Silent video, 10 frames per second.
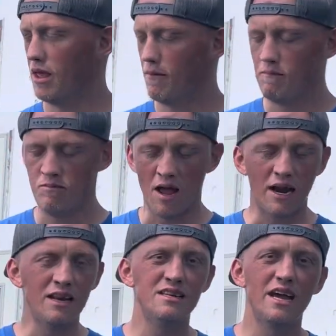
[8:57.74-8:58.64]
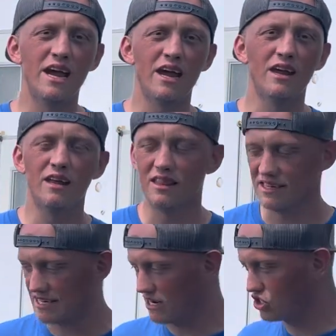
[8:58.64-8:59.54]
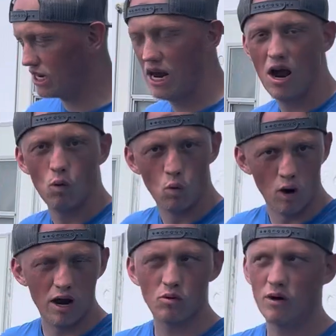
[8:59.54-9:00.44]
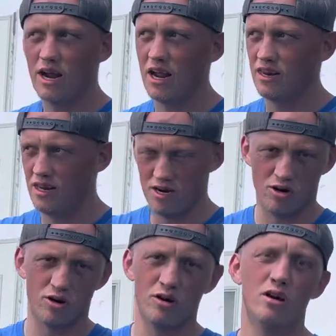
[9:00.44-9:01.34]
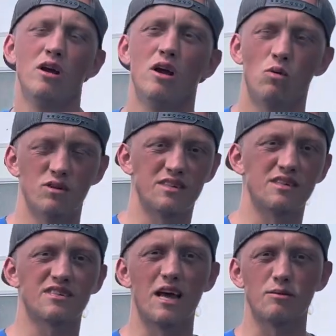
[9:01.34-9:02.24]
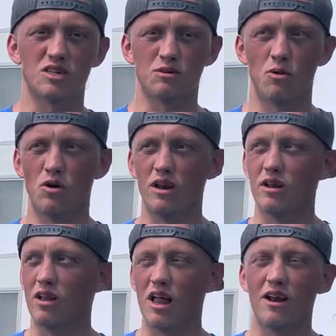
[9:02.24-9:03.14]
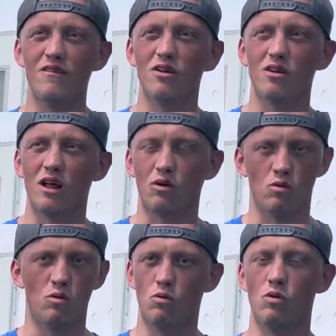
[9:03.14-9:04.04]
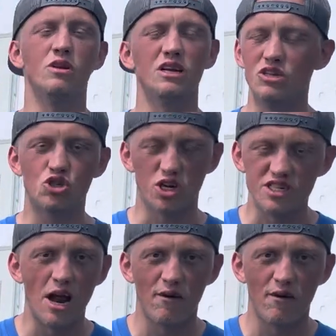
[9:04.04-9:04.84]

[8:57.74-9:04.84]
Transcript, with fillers: Night and day, that's actually what I ran here was in slapstick mode. And a lot of you are like, when he's just now